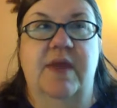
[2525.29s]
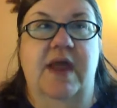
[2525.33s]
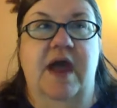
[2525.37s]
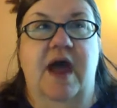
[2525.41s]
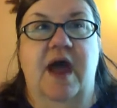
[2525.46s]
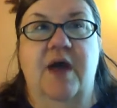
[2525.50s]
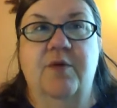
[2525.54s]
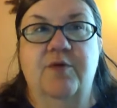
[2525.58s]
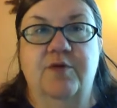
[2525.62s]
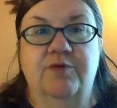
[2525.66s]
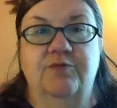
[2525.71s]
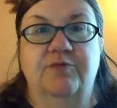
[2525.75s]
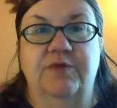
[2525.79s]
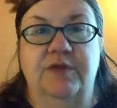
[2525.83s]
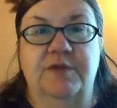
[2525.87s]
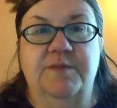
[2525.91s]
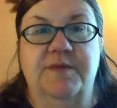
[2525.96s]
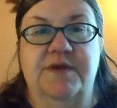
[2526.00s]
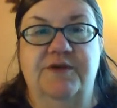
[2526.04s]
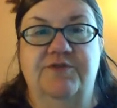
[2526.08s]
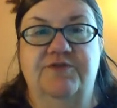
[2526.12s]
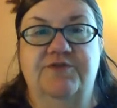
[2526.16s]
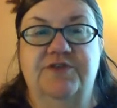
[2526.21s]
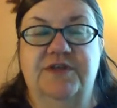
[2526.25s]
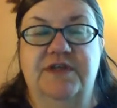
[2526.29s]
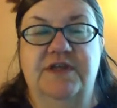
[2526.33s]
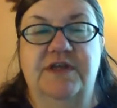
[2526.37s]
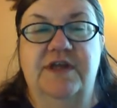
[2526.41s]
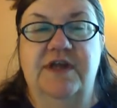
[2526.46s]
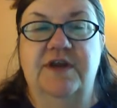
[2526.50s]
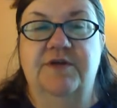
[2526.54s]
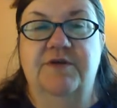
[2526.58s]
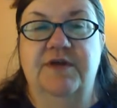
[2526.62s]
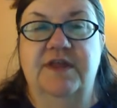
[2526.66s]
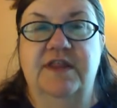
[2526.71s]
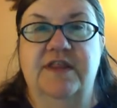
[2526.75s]
I would really be interested in
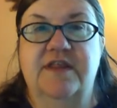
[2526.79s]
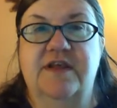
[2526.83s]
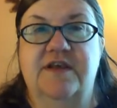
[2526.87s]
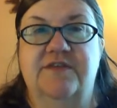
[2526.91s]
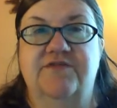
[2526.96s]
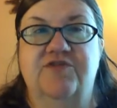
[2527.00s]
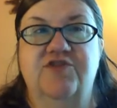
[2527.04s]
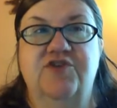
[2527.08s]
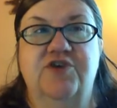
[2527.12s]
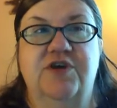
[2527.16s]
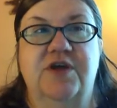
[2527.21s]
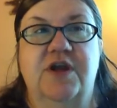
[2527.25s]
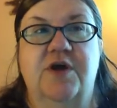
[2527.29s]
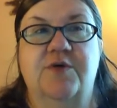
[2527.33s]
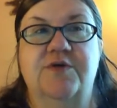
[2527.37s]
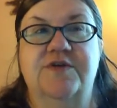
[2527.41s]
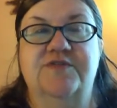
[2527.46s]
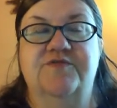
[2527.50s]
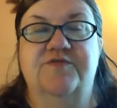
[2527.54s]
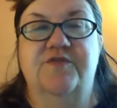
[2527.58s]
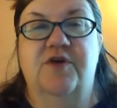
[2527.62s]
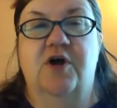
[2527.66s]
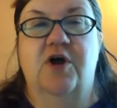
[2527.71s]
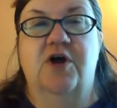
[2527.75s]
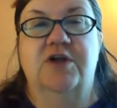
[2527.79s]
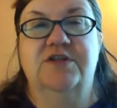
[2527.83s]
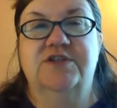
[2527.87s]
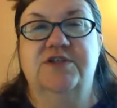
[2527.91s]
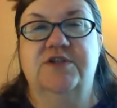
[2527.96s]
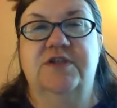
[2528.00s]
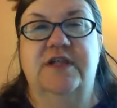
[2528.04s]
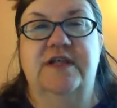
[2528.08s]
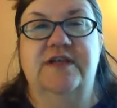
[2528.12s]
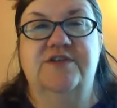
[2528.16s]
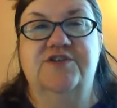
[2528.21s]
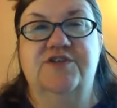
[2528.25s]
hearing this. You can always also
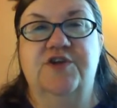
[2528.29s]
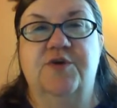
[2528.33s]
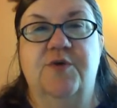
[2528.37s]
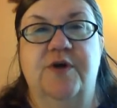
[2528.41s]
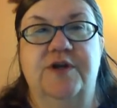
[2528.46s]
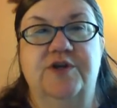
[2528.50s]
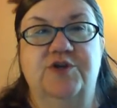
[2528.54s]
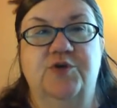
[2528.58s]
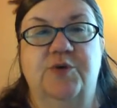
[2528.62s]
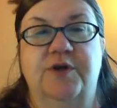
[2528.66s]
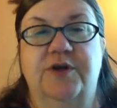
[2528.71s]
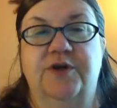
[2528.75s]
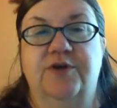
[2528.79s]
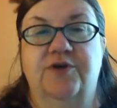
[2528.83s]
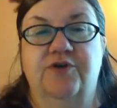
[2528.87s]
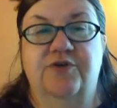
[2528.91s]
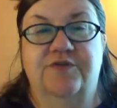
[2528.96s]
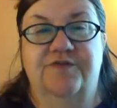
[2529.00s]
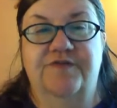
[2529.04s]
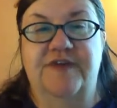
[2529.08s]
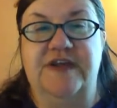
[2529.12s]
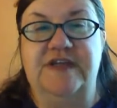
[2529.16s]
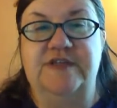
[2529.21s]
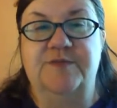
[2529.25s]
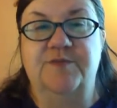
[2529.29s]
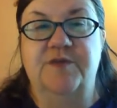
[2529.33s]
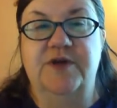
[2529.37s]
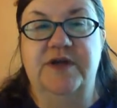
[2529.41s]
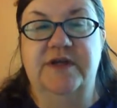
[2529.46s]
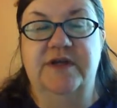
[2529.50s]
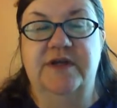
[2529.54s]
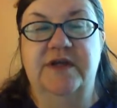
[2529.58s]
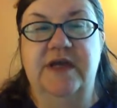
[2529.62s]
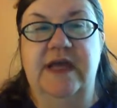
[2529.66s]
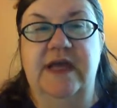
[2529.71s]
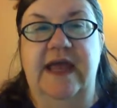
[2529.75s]
let us know on Twitter or
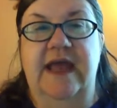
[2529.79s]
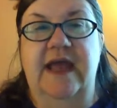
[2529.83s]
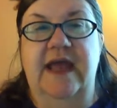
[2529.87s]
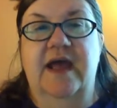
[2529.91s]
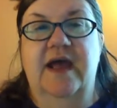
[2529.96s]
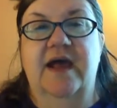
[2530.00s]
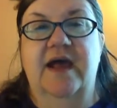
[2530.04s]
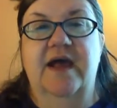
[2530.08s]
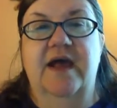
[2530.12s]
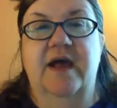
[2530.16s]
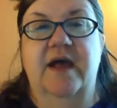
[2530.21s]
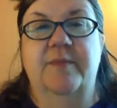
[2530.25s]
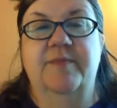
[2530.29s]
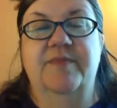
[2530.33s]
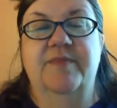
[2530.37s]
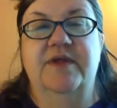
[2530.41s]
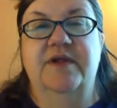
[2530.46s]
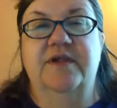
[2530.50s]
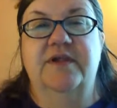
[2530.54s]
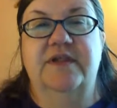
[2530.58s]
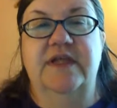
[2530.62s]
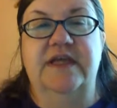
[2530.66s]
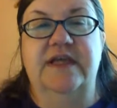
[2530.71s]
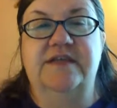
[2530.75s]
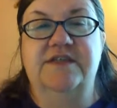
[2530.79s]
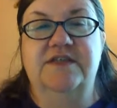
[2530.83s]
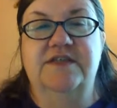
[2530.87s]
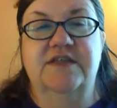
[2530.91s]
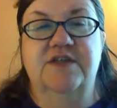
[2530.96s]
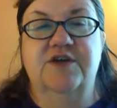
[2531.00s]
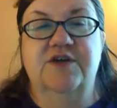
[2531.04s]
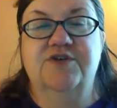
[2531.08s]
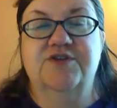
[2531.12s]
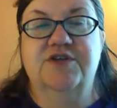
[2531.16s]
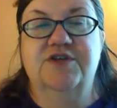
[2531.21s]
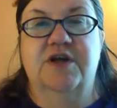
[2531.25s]
Facebook. The links to
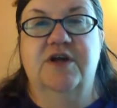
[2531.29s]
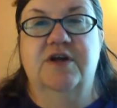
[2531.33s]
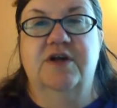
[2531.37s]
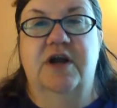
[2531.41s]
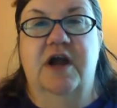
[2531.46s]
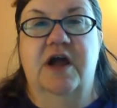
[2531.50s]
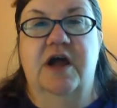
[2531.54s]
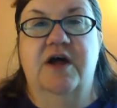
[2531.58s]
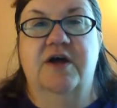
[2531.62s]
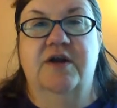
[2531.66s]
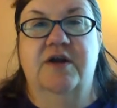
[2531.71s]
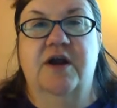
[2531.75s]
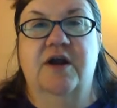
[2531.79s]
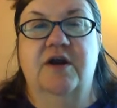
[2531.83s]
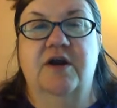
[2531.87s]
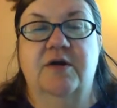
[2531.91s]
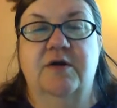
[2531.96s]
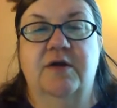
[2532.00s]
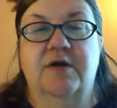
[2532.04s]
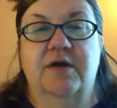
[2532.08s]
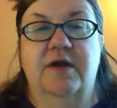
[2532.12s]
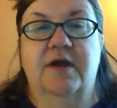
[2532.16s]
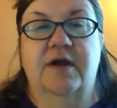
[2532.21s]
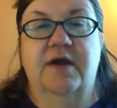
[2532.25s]
those are on our